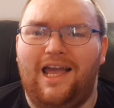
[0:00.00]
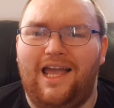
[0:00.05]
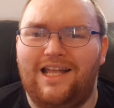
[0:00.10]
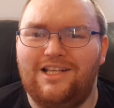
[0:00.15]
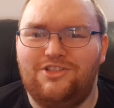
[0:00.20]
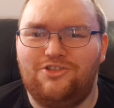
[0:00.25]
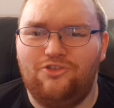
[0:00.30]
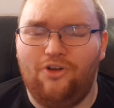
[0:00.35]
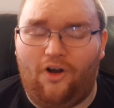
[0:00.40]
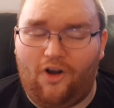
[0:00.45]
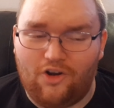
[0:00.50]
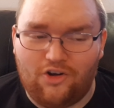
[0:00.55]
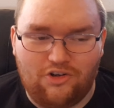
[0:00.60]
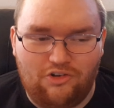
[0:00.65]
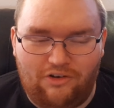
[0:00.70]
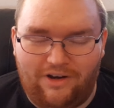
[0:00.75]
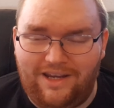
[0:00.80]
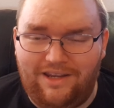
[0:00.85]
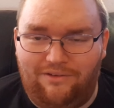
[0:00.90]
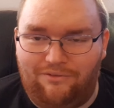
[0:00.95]
It's not a
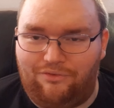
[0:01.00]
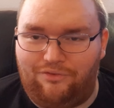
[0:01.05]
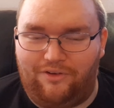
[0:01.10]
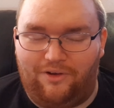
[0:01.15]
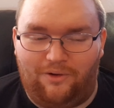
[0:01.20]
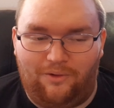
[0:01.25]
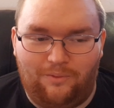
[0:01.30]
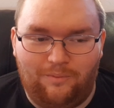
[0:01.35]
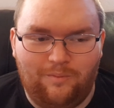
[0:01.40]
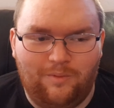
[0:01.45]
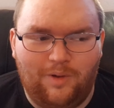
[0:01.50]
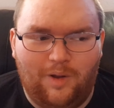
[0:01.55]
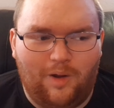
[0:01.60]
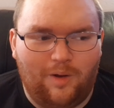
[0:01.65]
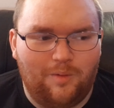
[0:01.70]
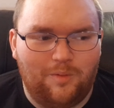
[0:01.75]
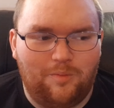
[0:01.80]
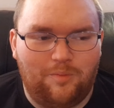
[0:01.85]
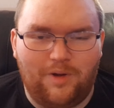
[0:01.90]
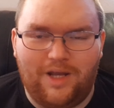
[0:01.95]
great film,
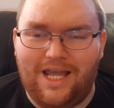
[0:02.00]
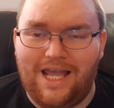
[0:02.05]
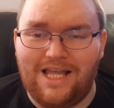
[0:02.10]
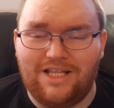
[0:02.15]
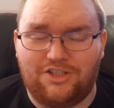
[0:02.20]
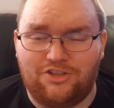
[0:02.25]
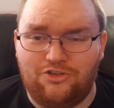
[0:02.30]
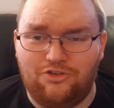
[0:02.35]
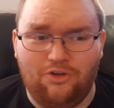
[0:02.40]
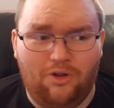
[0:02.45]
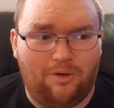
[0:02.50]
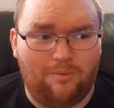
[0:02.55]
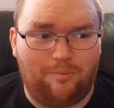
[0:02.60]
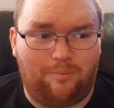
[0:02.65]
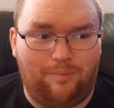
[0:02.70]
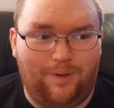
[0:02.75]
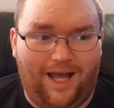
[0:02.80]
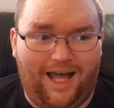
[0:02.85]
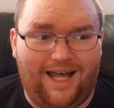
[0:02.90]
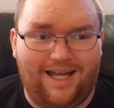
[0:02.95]
but it's
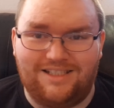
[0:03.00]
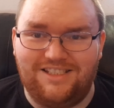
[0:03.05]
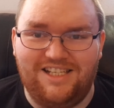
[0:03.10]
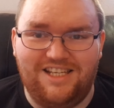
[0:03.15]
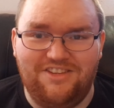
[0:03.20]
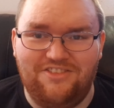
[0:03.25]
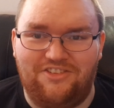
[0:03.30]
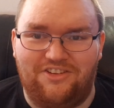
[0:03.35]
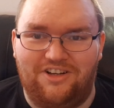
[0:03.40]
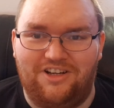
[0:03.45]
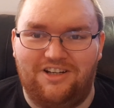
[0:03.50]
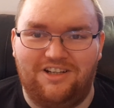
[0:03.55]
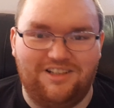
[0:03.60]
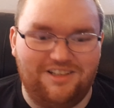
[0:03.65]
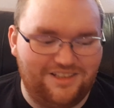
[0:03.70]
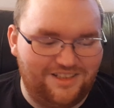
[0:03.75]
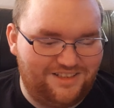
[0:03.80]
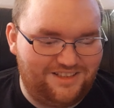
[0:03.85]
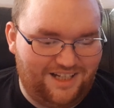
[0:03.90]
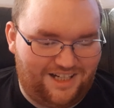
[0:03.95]
not bad
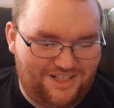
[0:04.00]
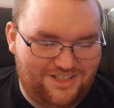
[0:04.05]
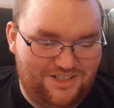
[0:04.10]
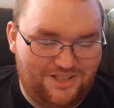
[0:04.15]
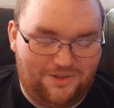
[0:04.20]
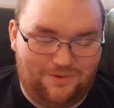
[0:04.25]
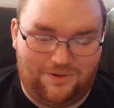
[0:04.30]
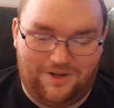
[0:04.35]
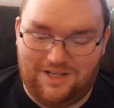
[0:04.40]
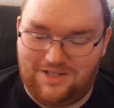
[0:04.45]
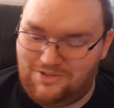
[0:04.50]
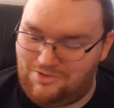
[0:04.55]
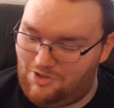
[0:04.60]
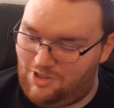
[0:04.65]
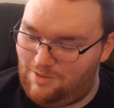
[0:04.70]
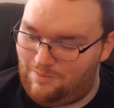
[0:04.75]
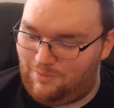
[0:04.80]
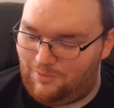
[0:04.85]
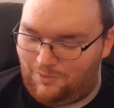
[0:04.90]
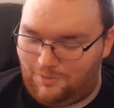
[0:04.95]
either. It's actually quite
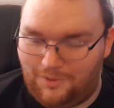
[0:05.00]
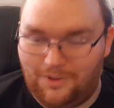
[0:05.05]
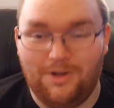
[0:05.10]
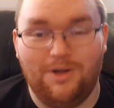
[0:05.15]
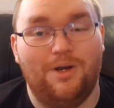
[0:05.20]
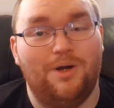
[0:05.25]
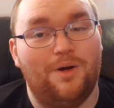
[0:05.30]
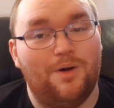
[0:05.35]
enjoyable.